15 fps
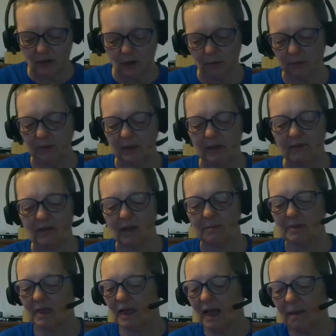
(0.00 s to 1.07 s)
here plenty of
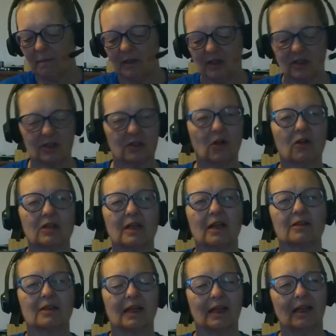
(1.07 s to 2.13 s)
times, but it starts
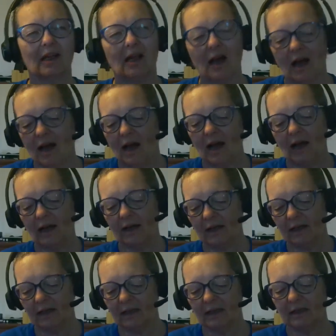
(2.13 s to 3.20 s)
out saying, God
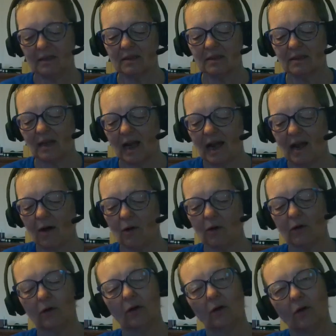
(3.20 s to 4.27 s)
is
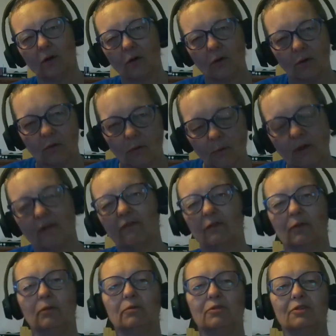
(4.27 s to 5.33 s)
our
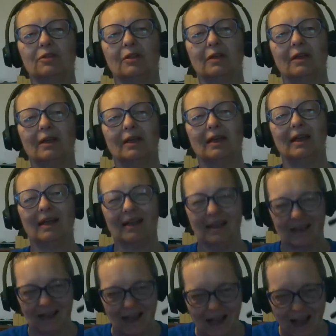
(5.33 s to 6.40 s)
refuge.
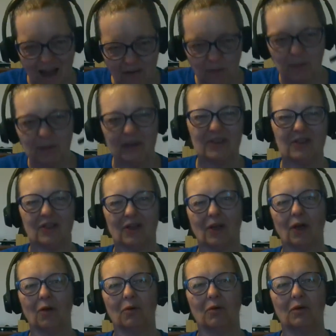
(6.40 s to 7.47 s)
I have a place to
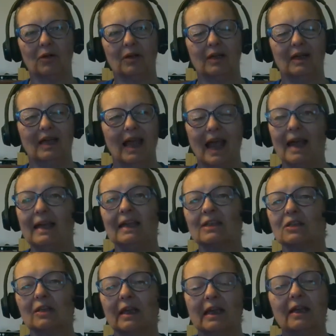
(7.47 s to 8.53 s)
go. And
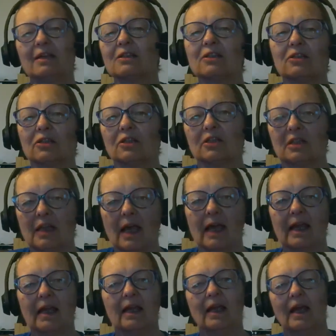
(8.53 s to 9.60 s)
he's he doesn't just
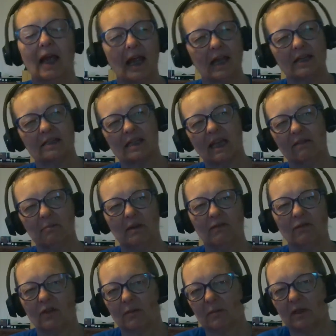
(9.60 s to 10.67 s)
say, "Hey, save me
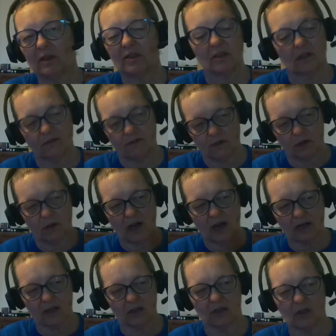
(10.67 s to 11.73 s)
for the big stuff. Go
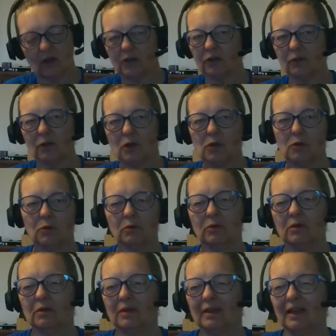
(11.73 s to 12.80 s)
handle it on your own."